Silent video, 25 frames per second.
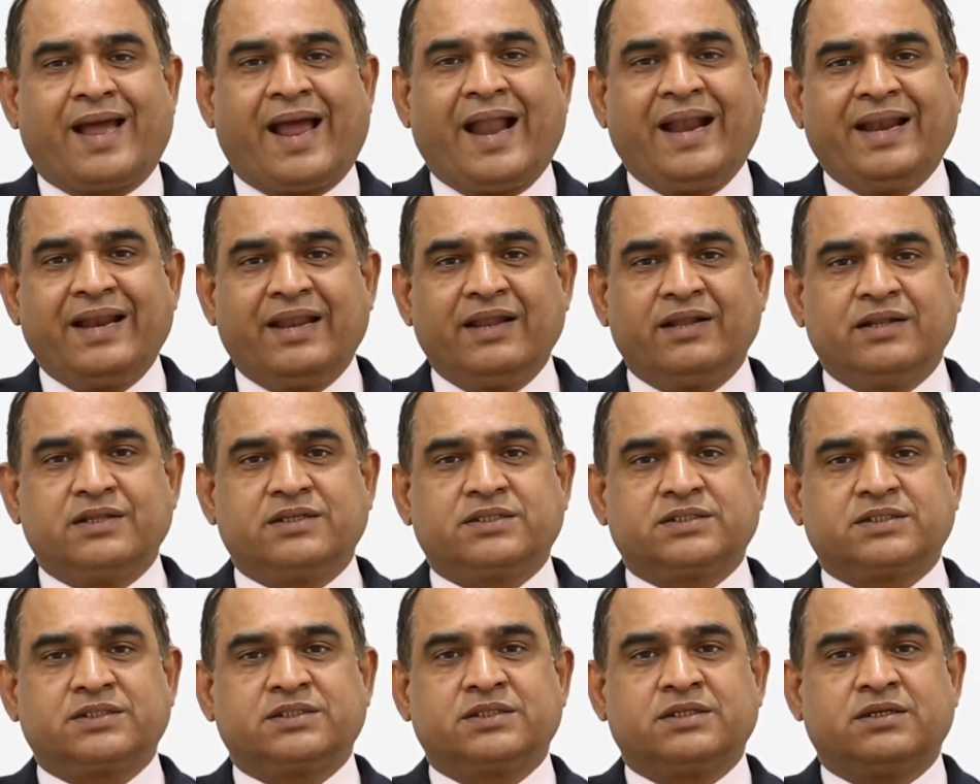
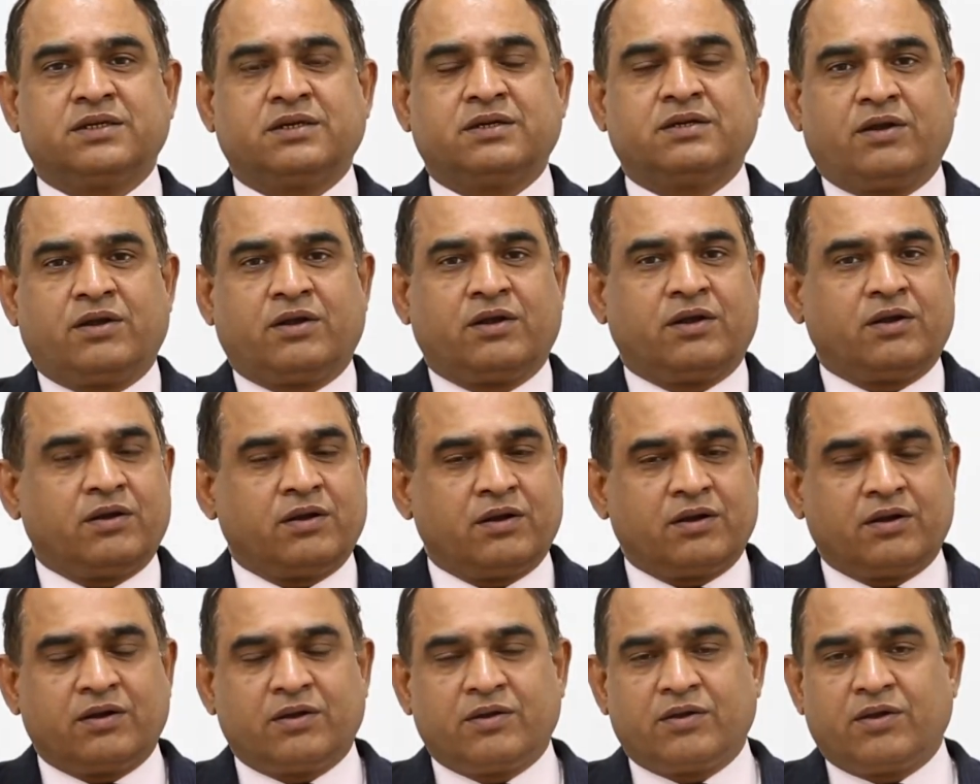handles
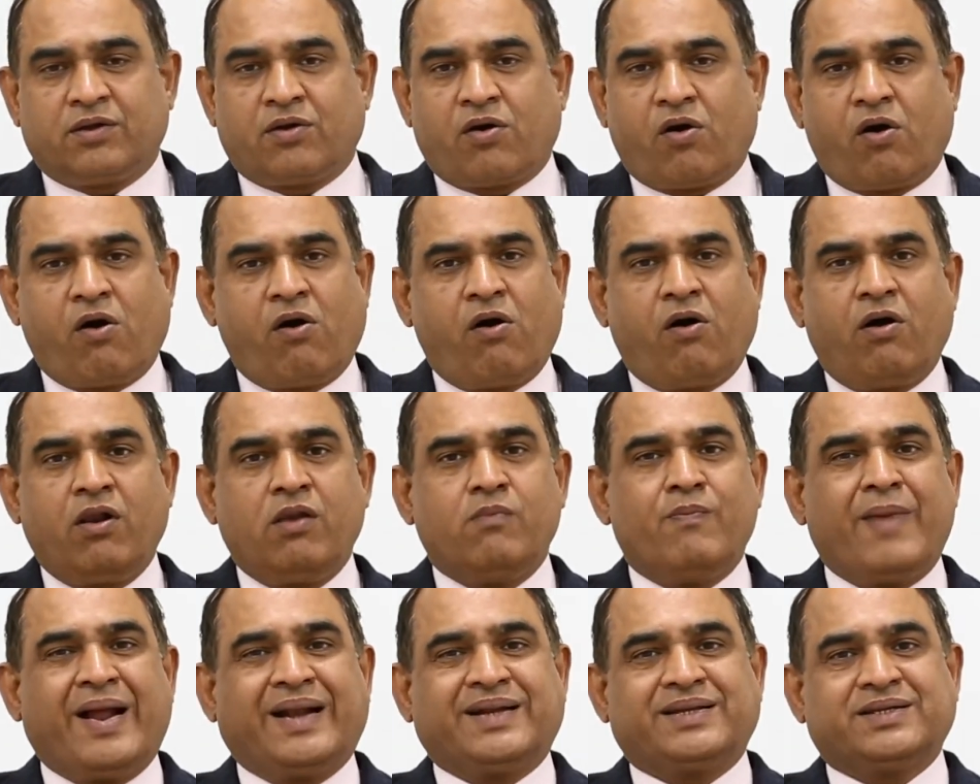
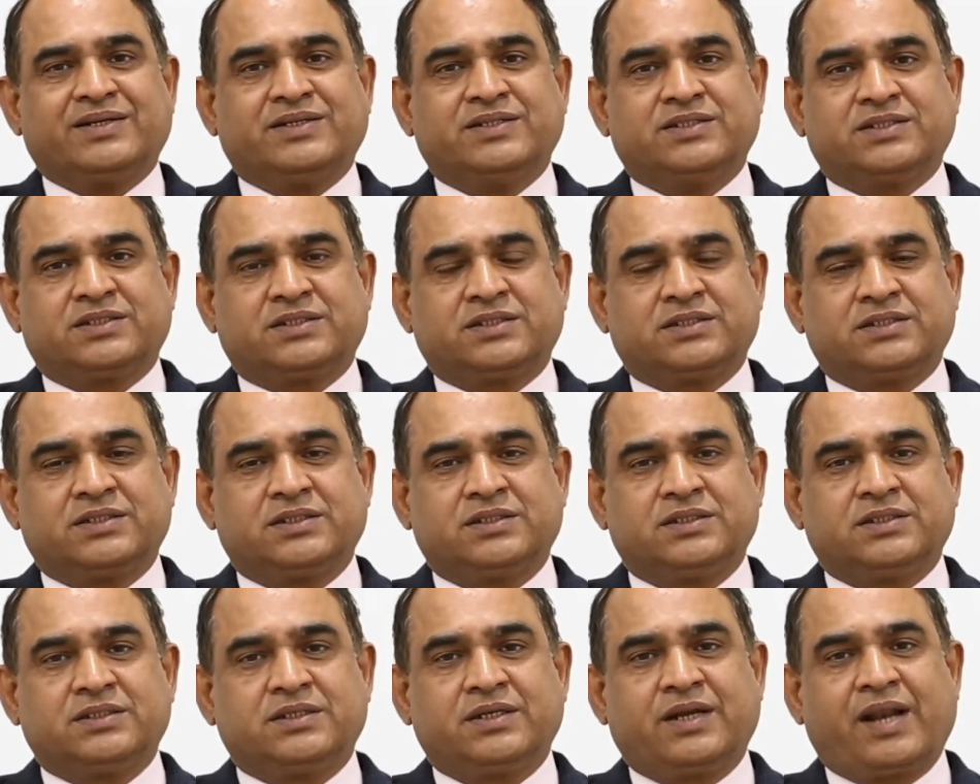all matters
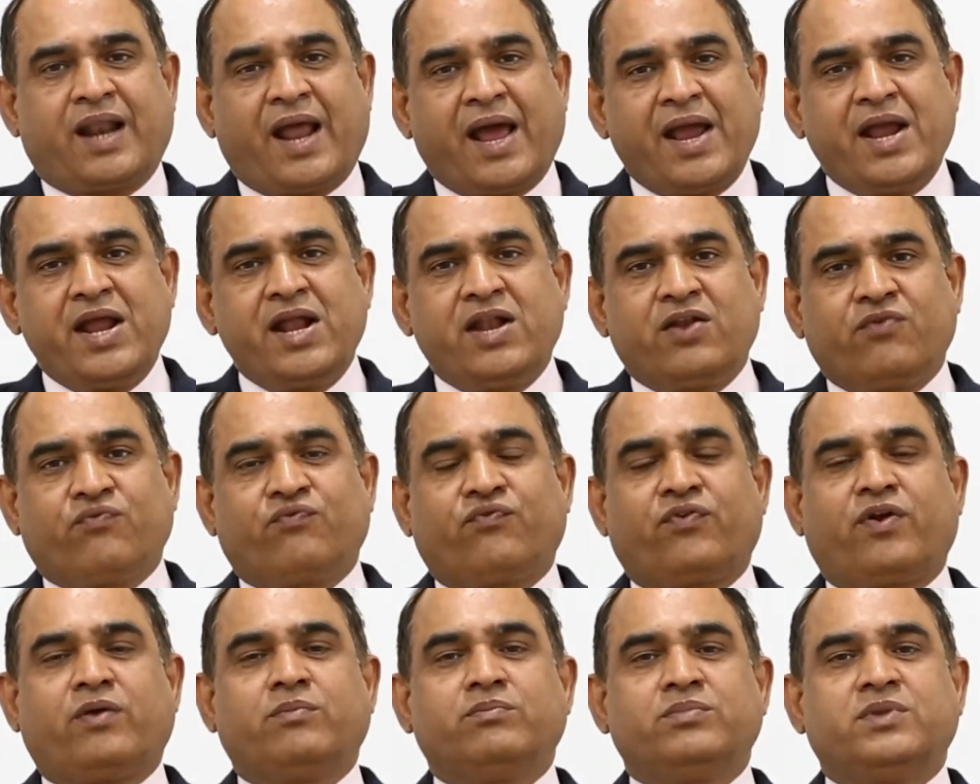right
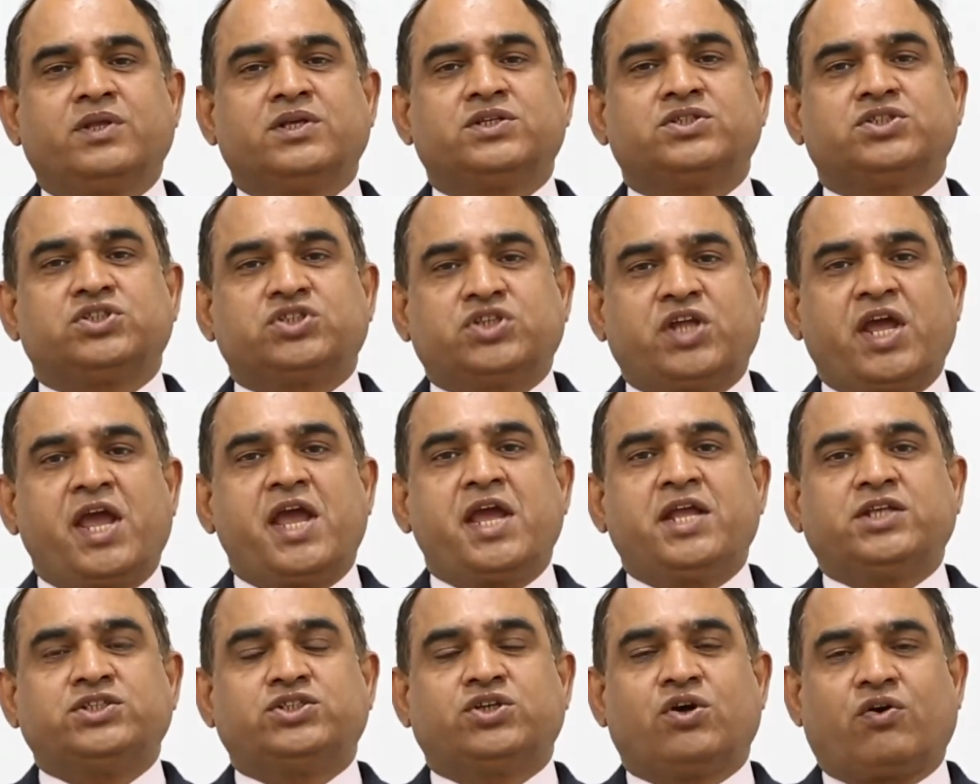from the
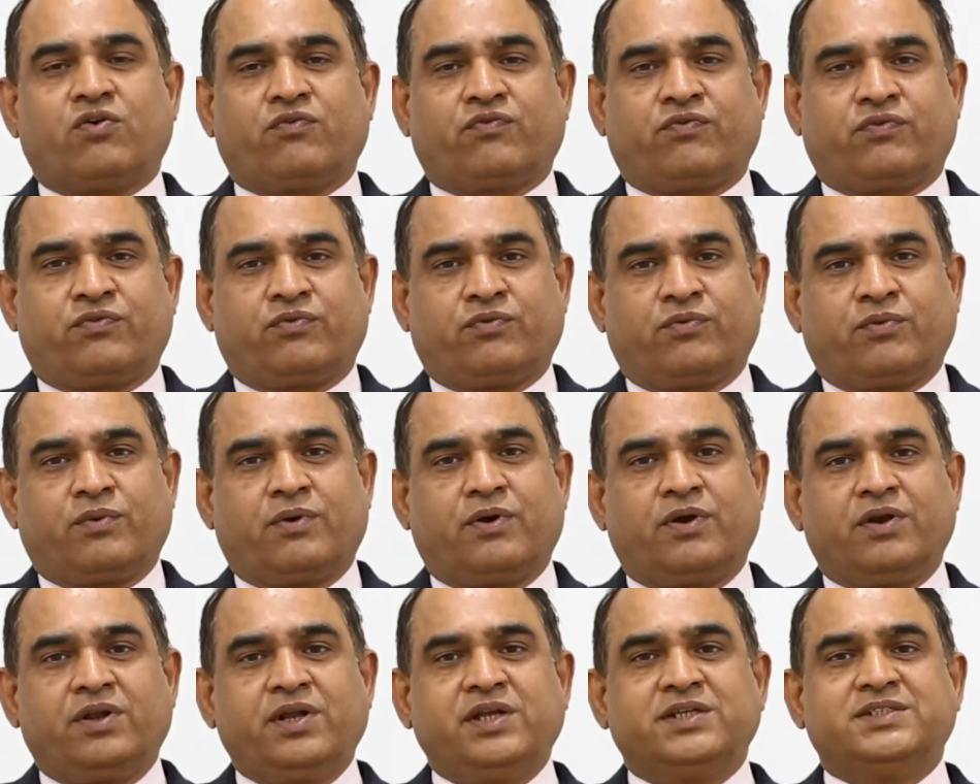stage of
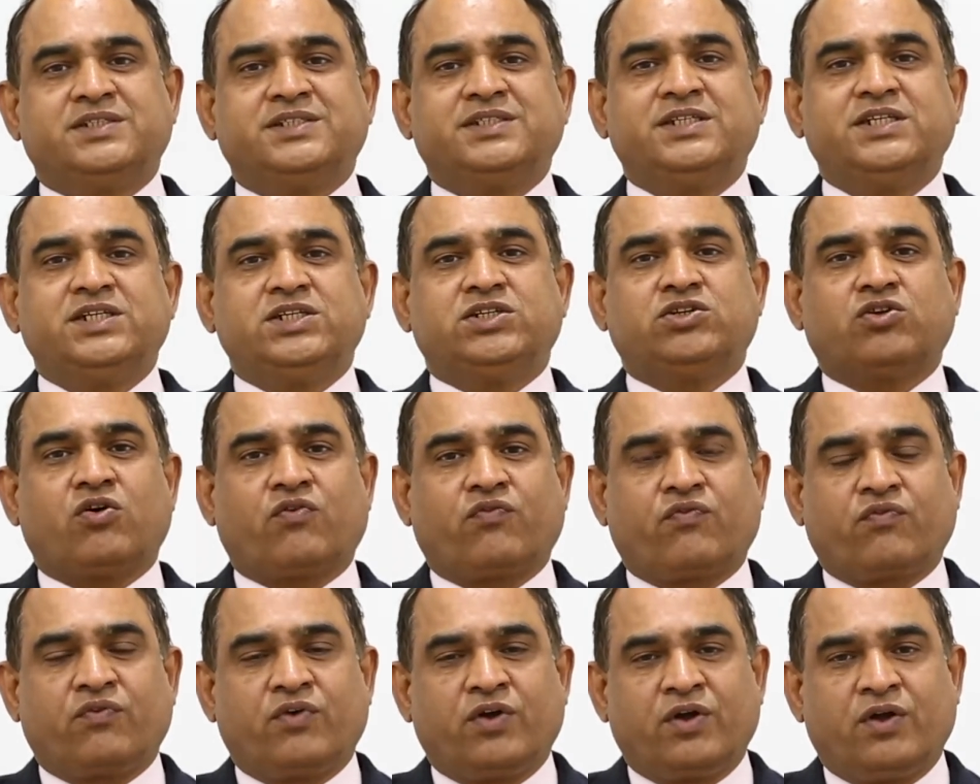receipt
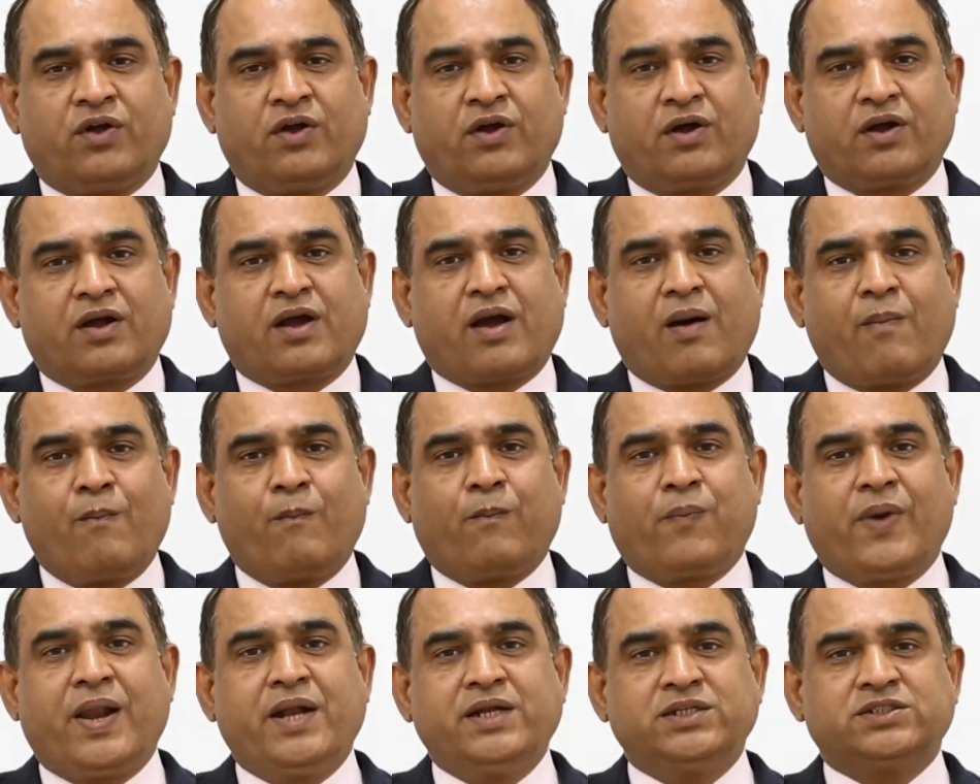of
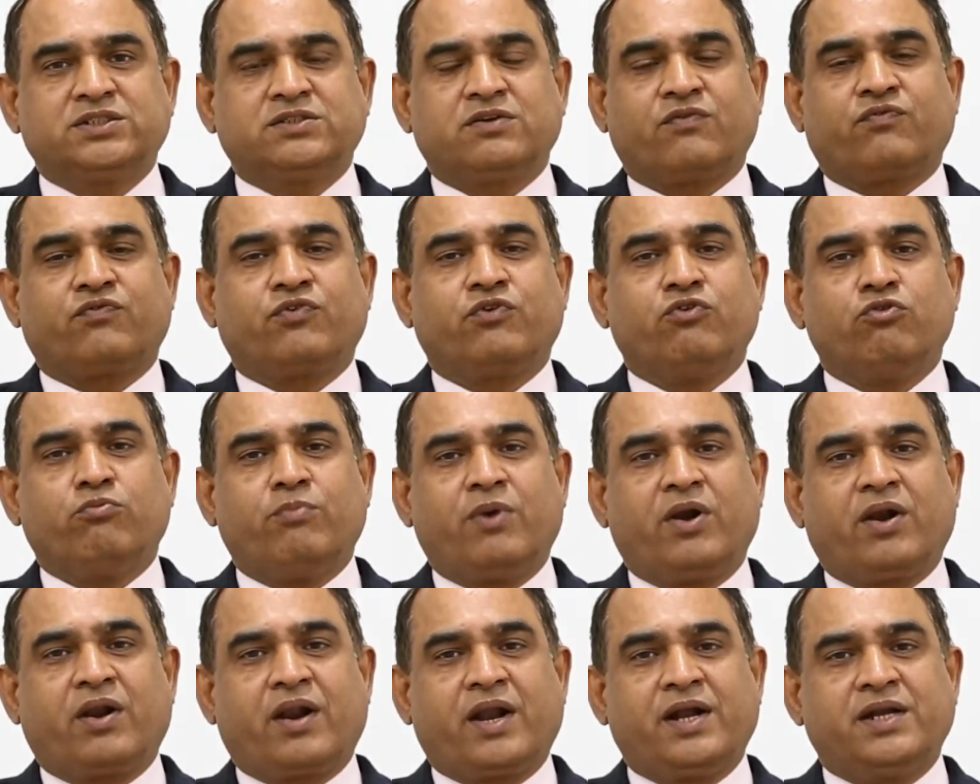complaints of
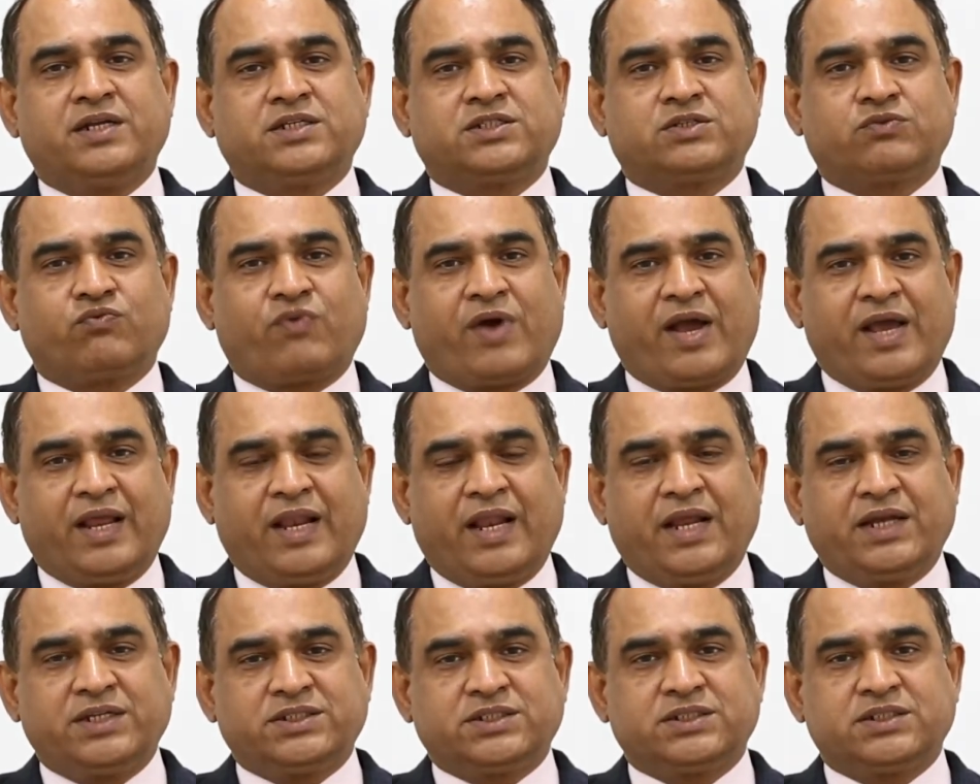human rights
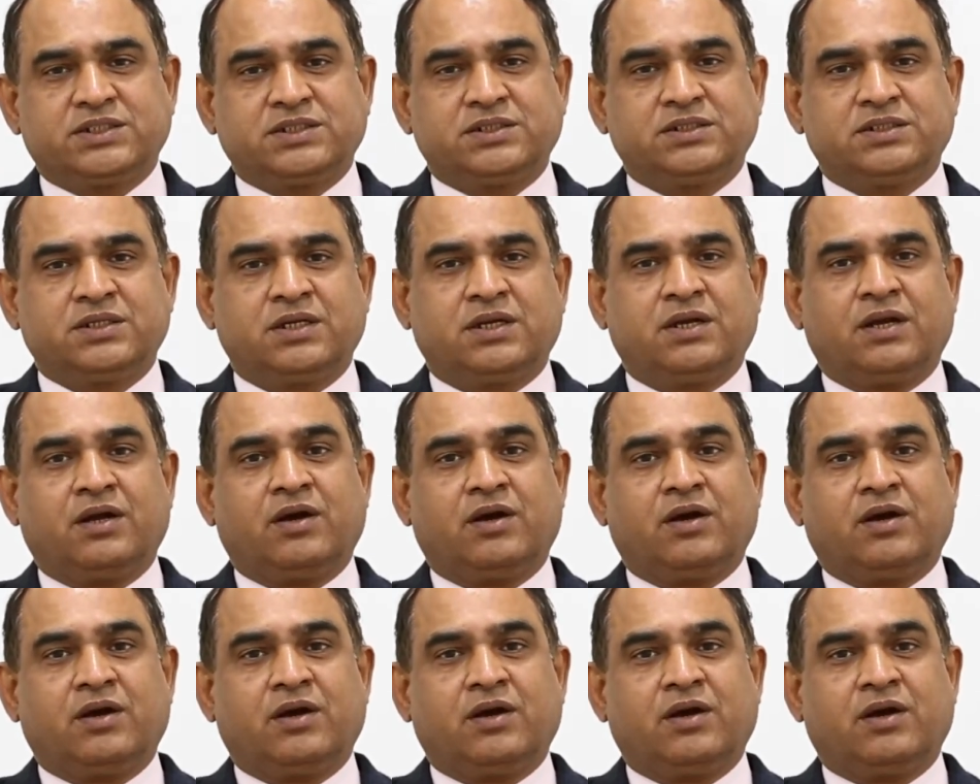violation,